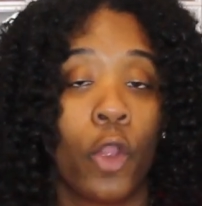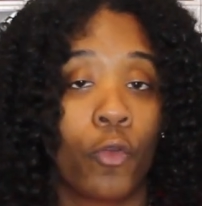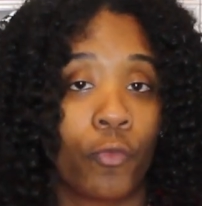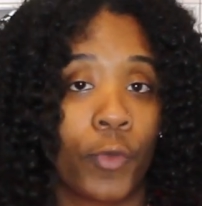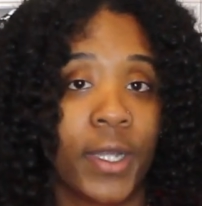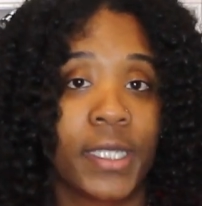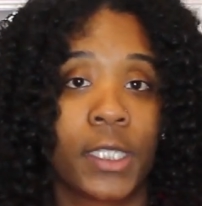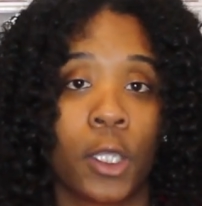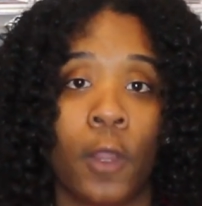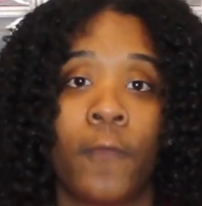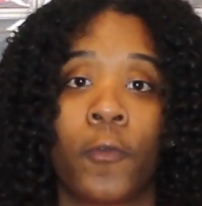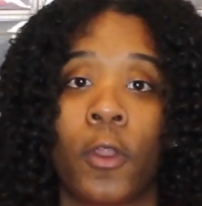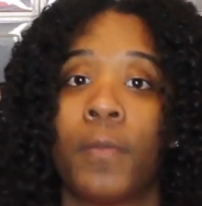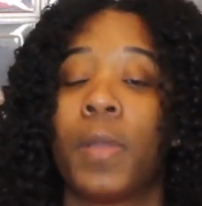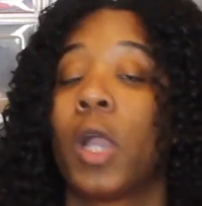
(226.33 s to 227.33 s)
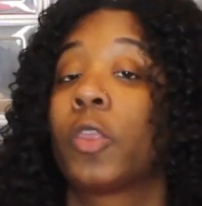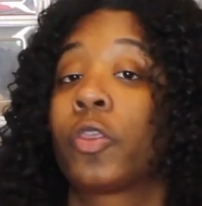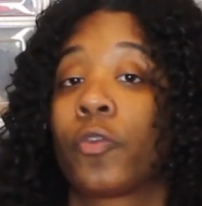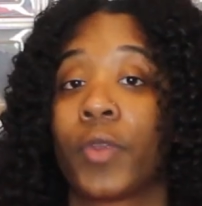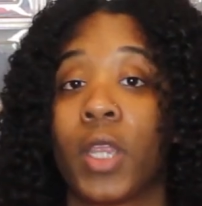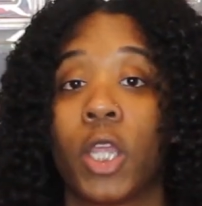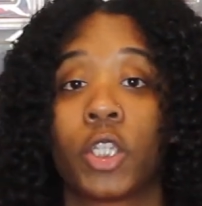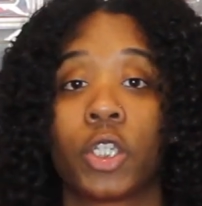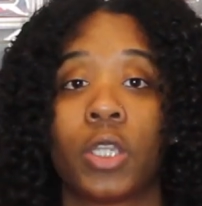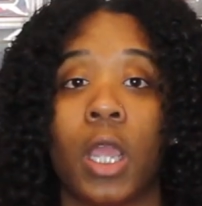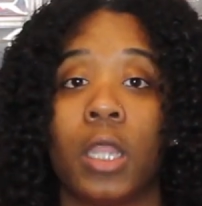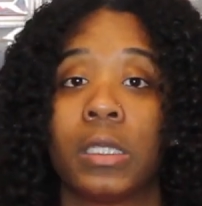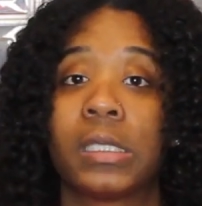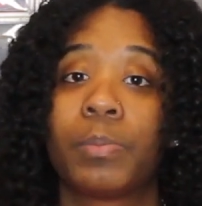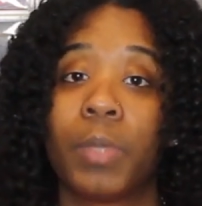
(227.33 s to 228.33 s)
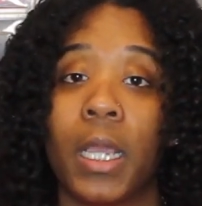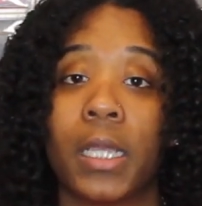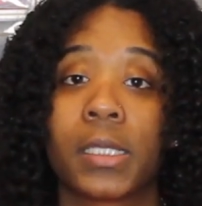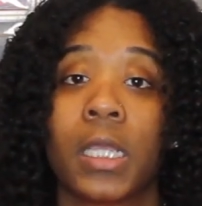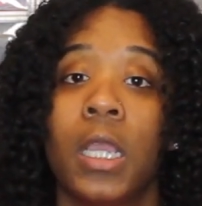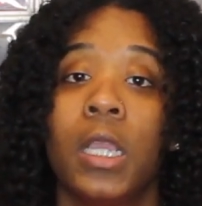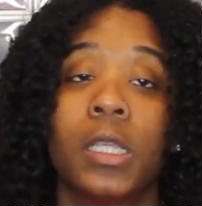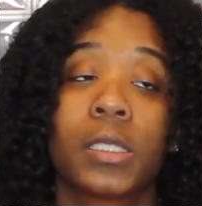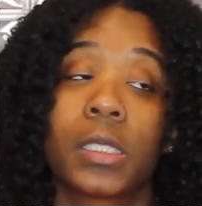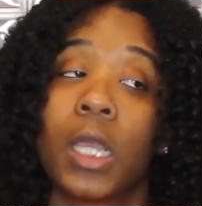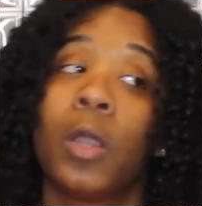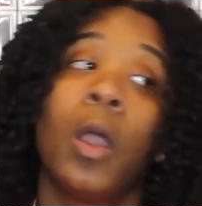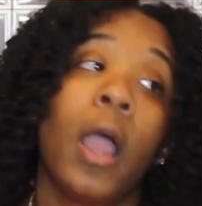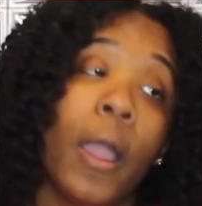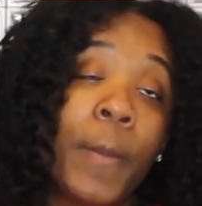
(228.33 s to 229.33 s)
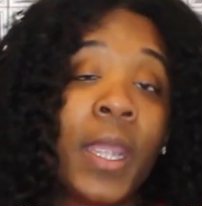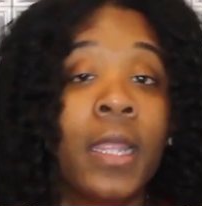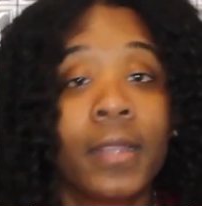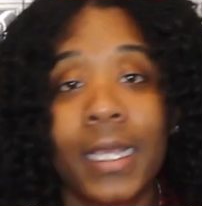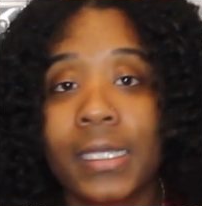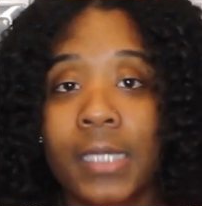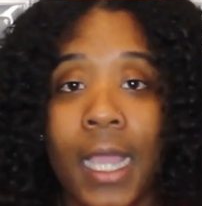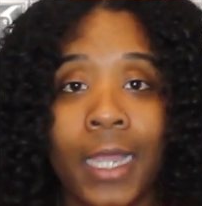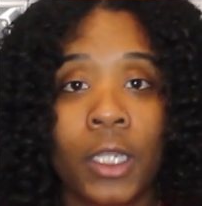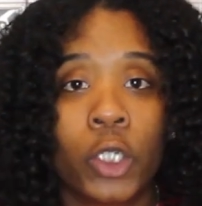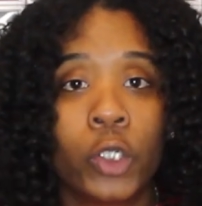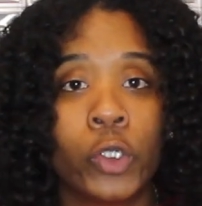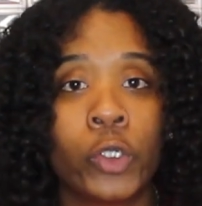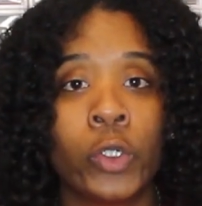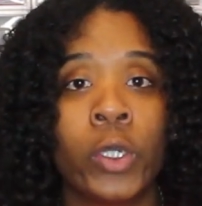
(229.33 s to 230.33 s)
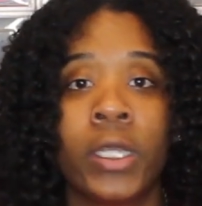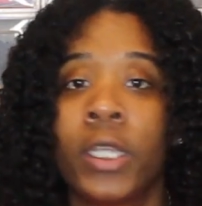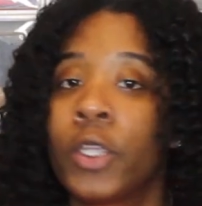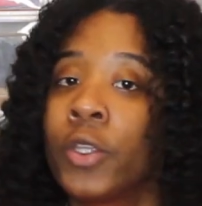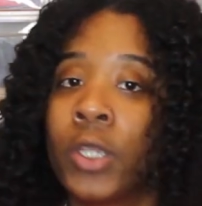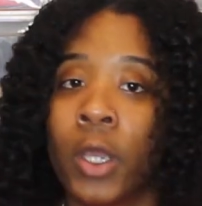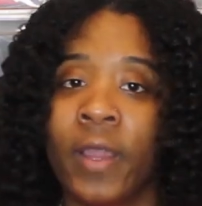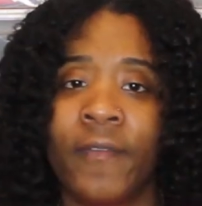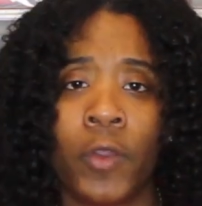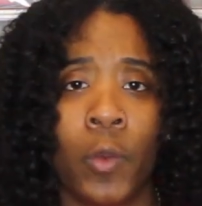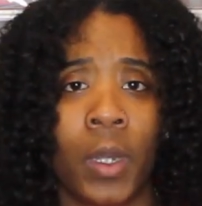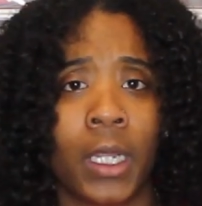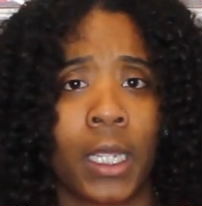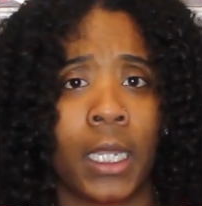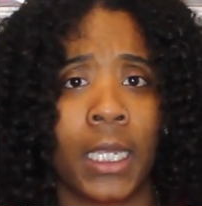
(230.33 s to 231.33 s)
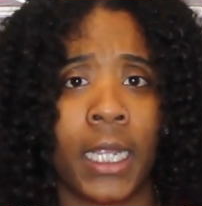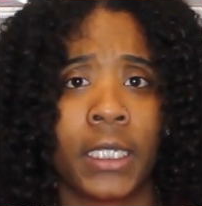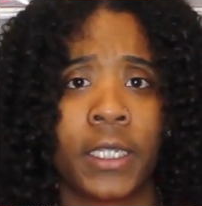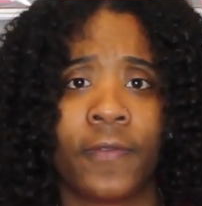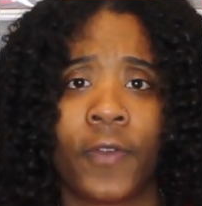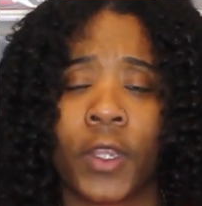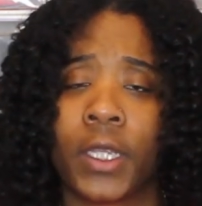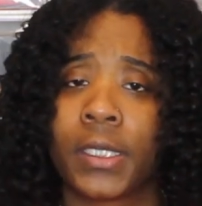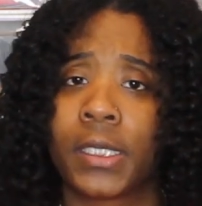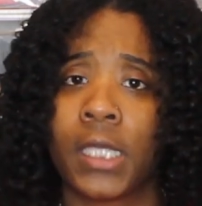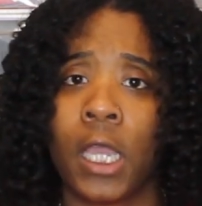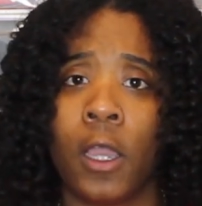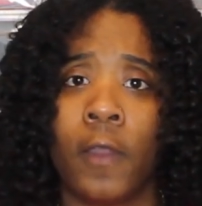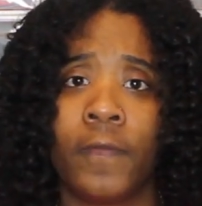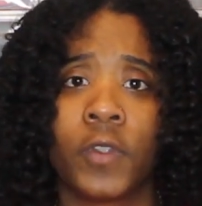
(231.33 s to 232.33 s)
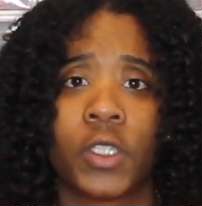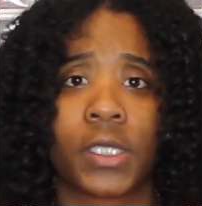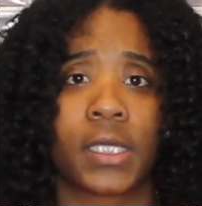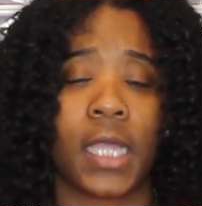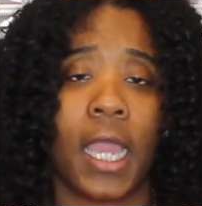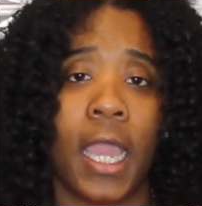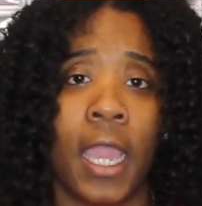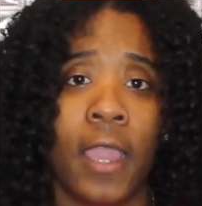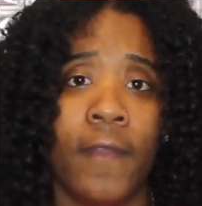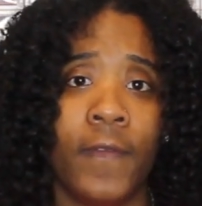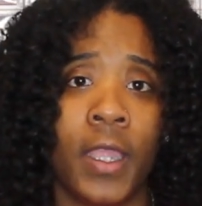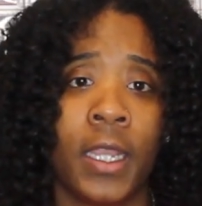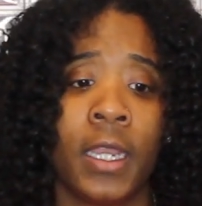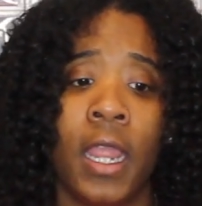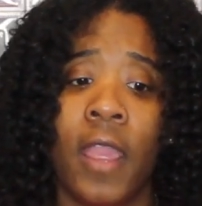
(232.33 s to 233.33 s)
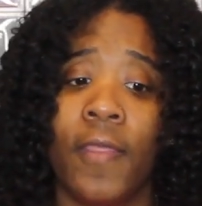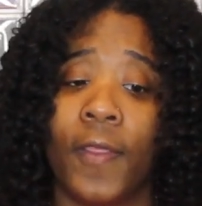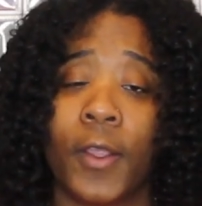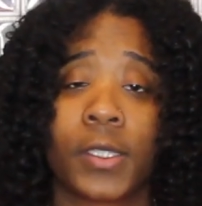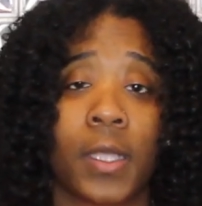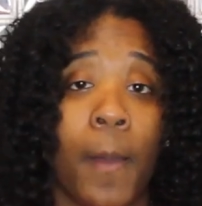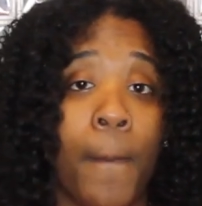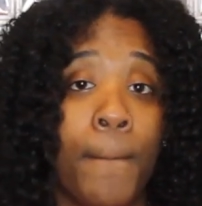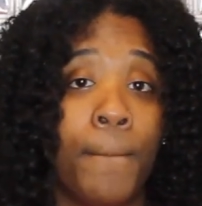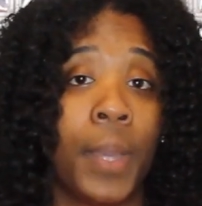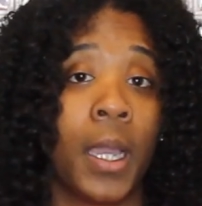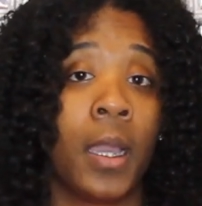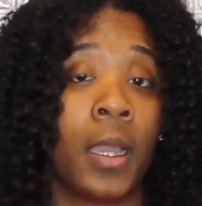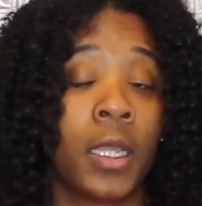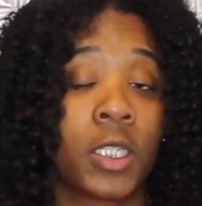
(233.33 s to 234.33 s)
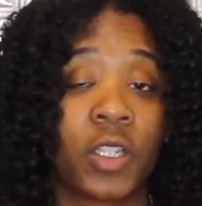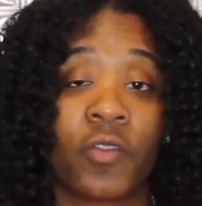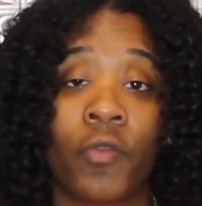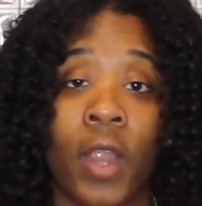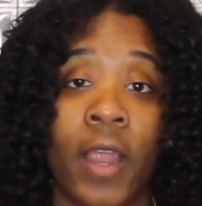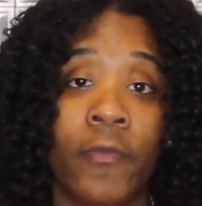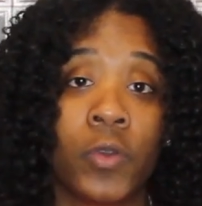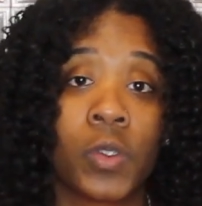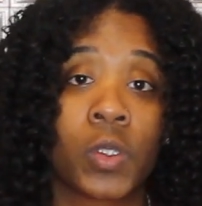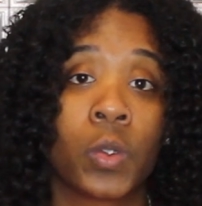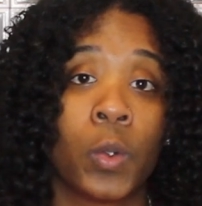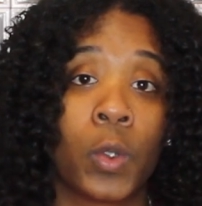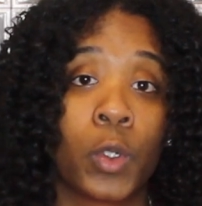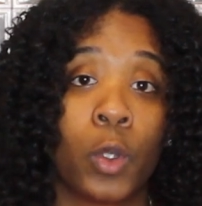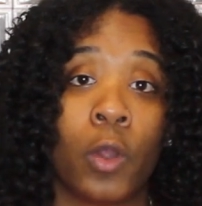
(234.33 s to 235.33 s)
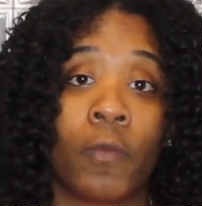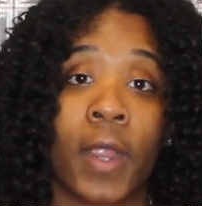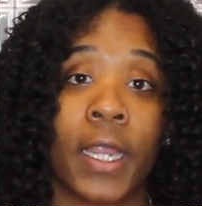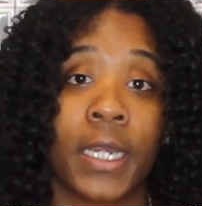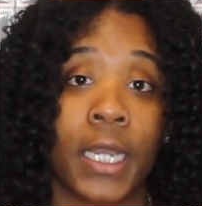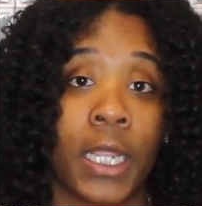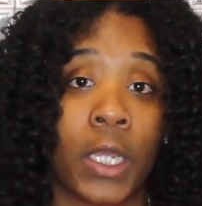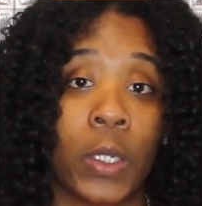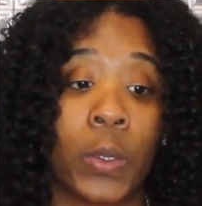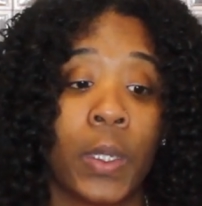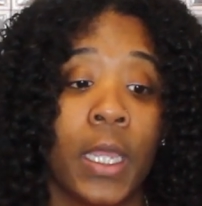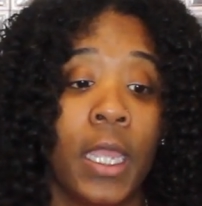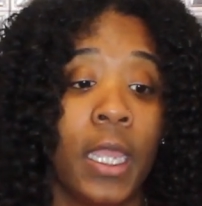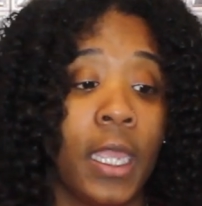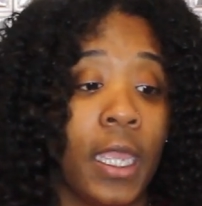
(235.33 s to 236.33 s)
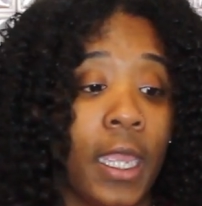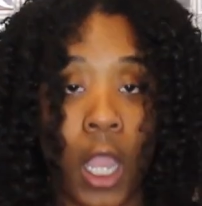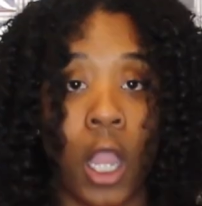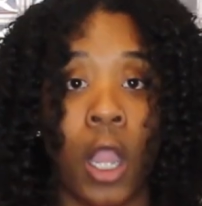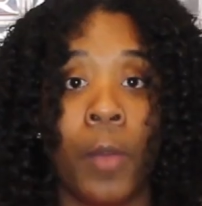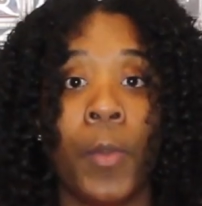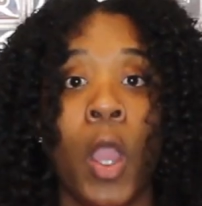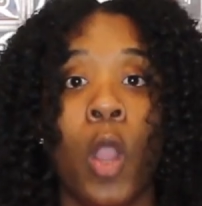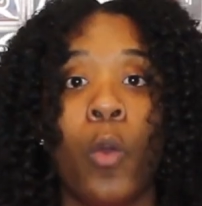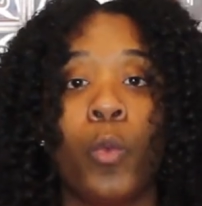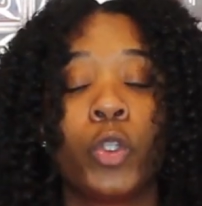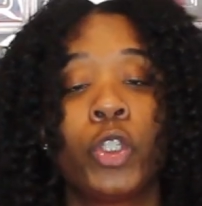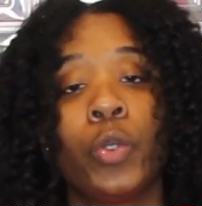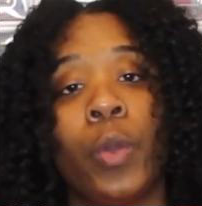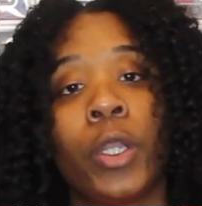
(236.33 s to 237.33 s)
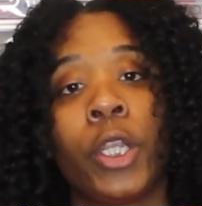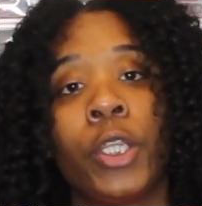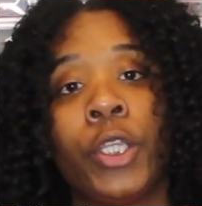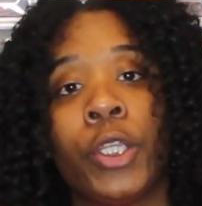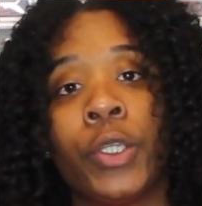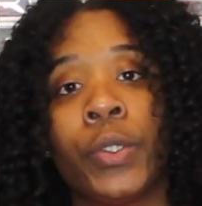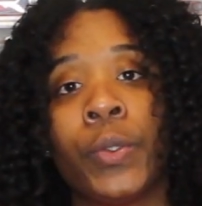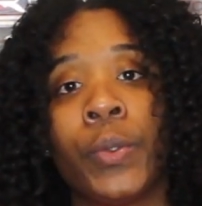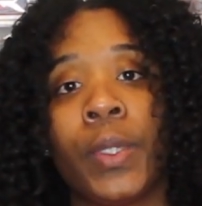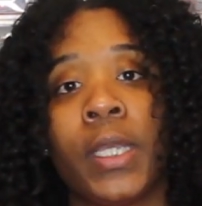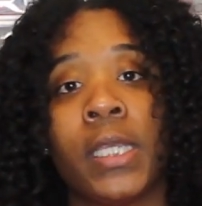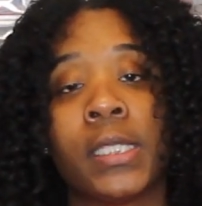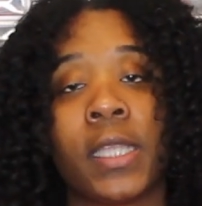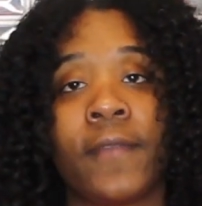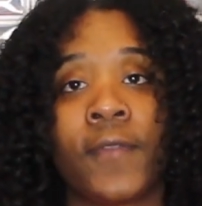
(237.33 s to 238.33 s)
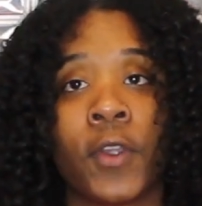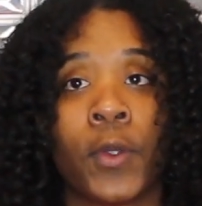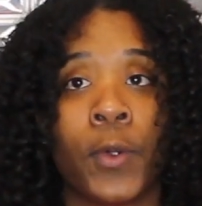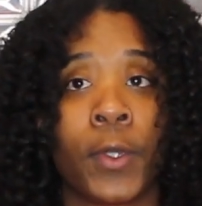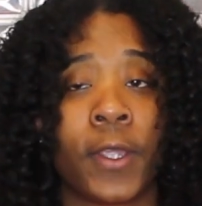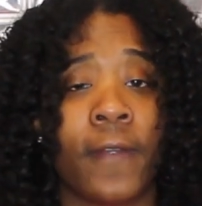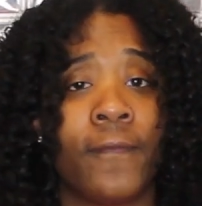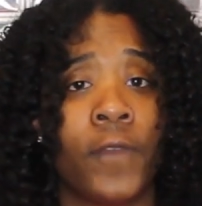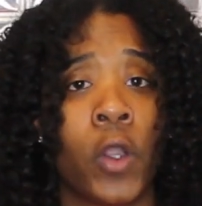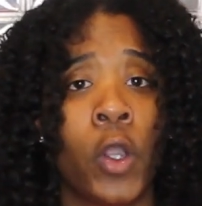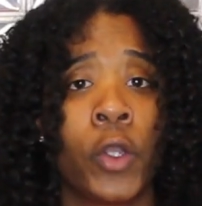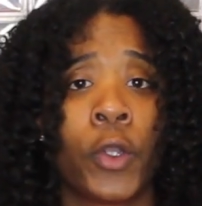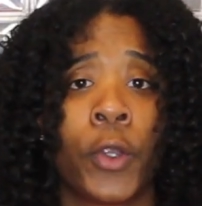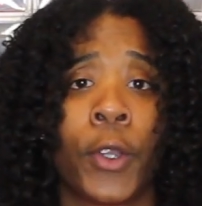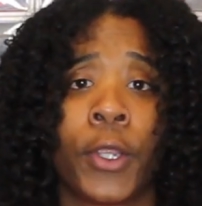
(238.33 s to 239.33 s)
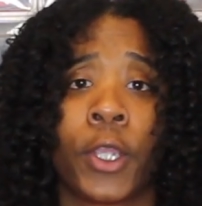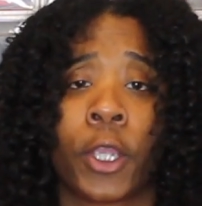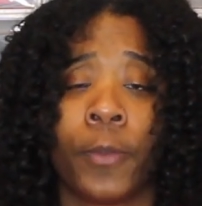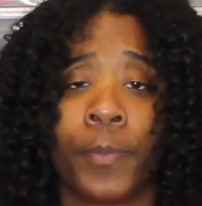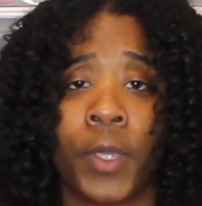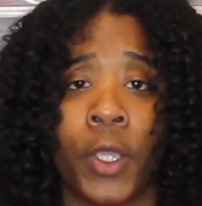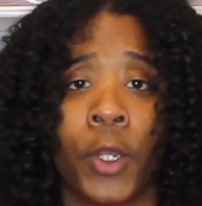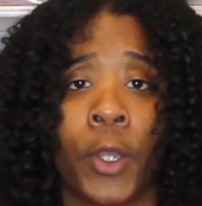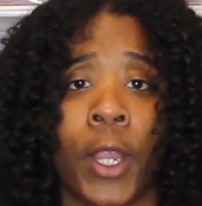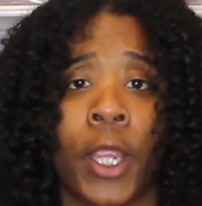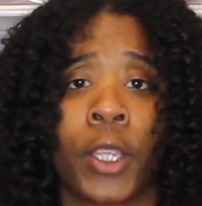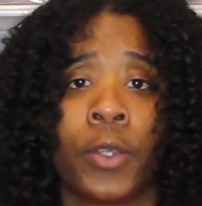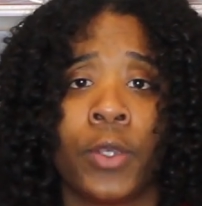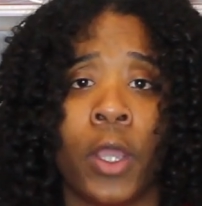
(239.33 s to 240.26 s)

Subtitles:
resell for about $300 plus. So, I mean, that's kind of cool. And, you know, if you want to collect it for yourself, just to have it, there's a bunch of raffles going on right now. What you want to do is, if you're on your phone or on your computer and you